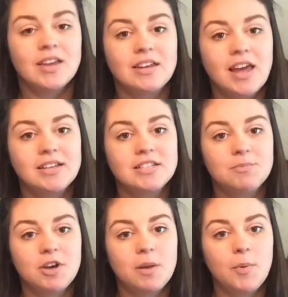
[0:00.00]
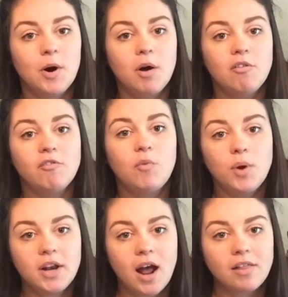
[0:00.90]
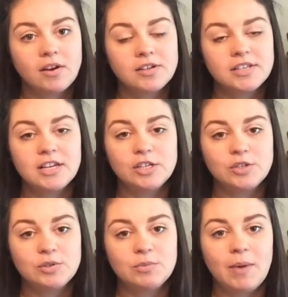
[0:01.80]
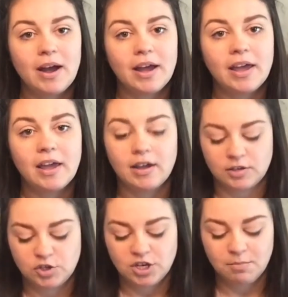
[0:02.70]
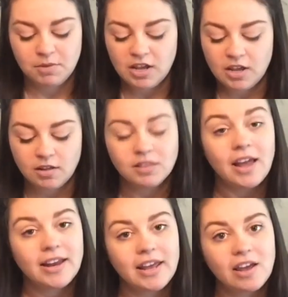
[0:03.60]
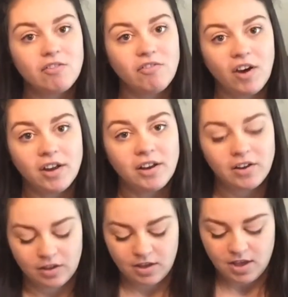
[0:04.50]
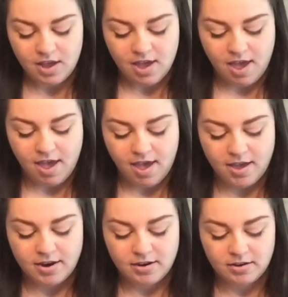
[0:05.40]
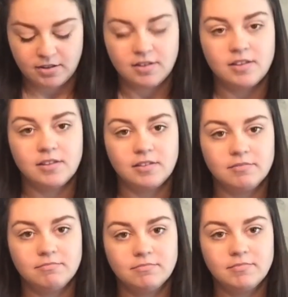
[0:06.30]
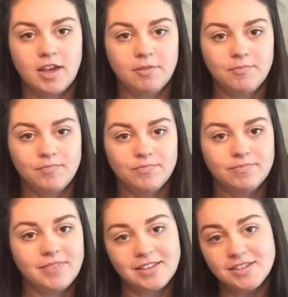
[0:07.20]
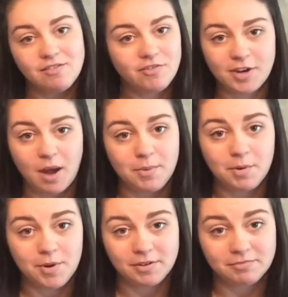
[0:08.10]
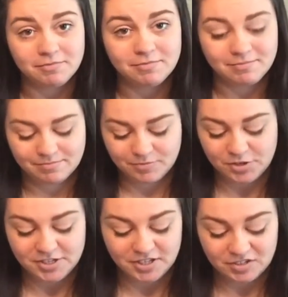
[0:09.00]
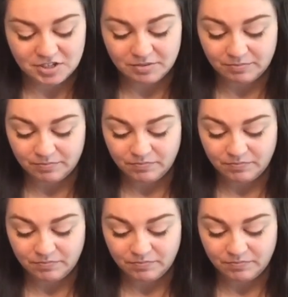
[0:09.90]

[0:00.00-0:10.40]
Next, I'm gonna put $40 into my chimney lining fund, and yeah, that's it for Capital One 360.